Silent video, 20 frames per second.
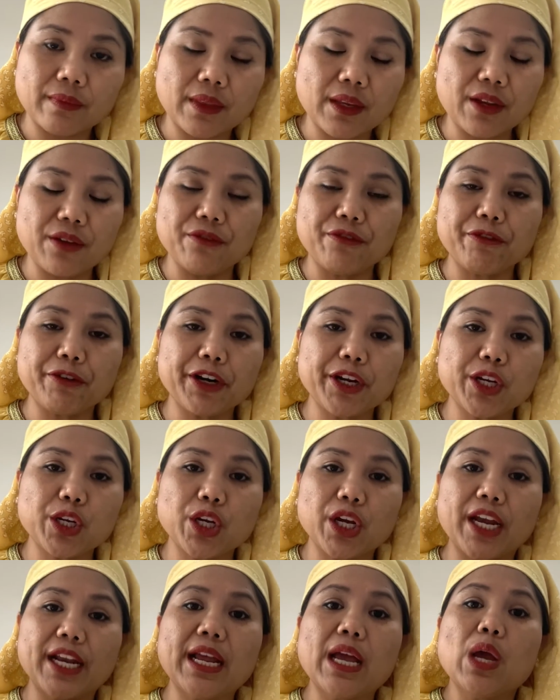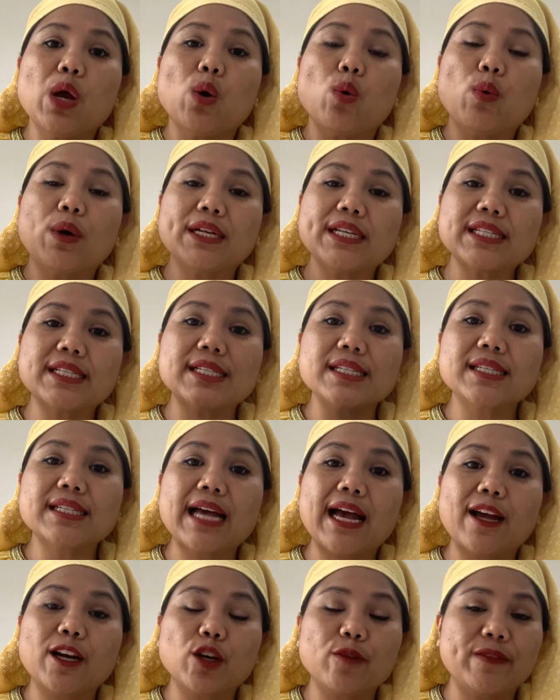Very good. What is the
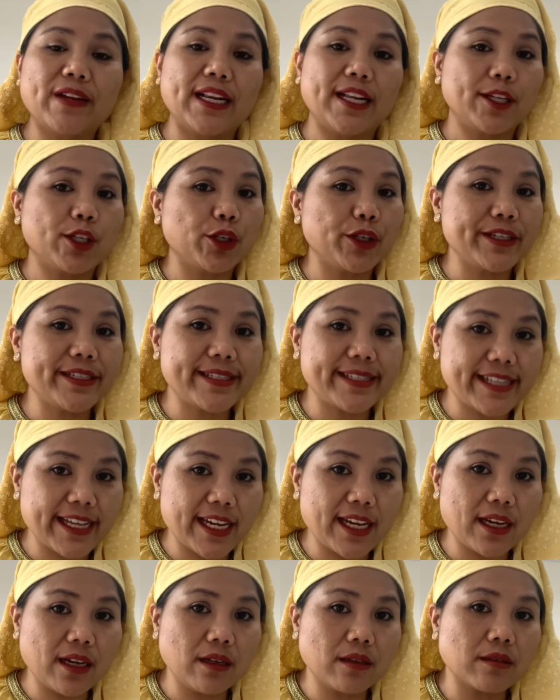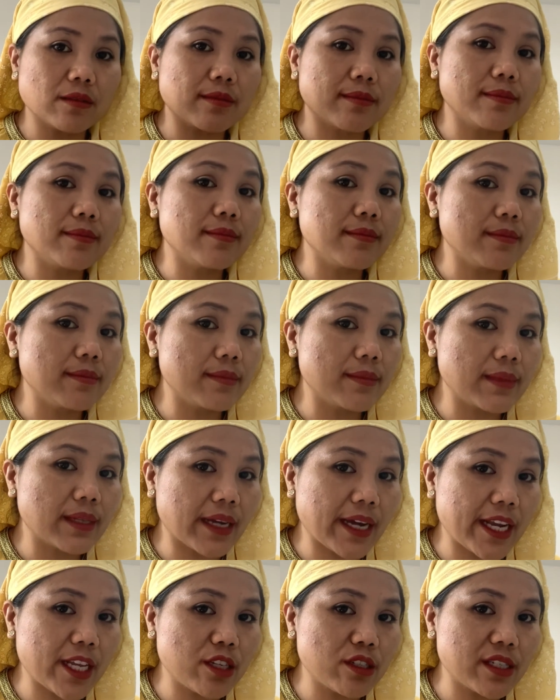sound of the letter Z?
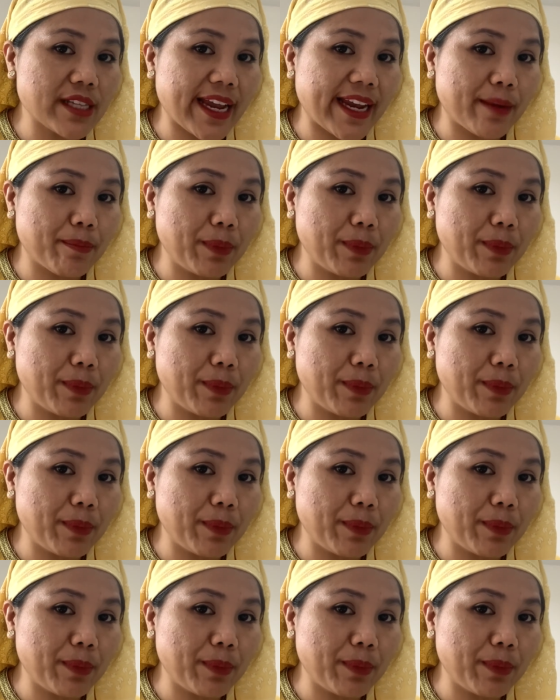Can you say it